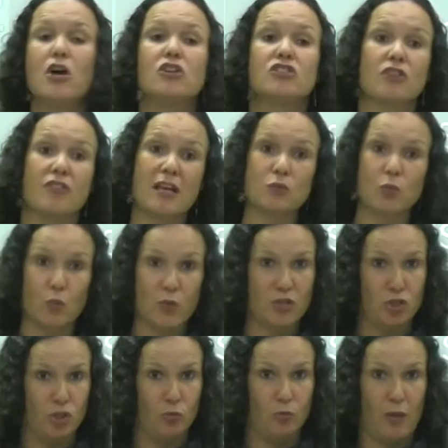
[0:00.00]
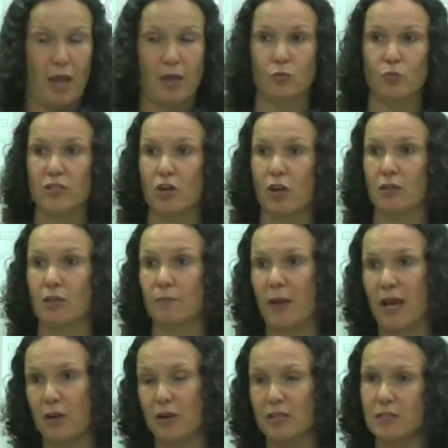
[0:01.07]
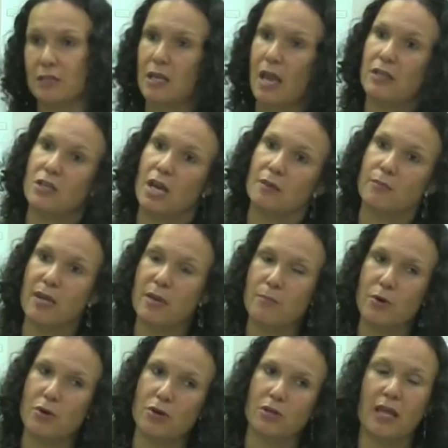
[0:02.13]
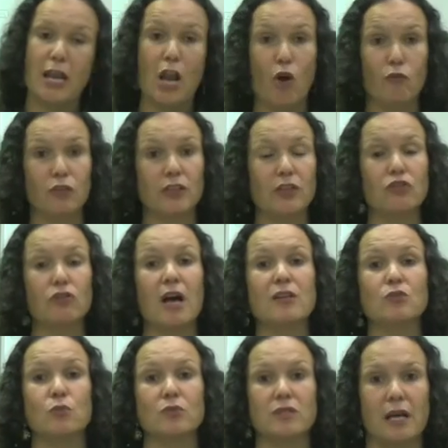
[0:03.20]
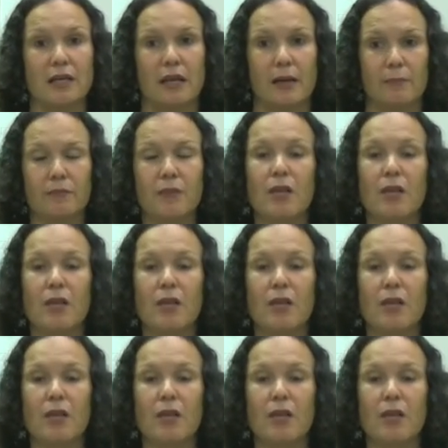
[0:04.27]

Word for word: So that's what we do, and we target parents and young people, and hopefully you guys will sign up.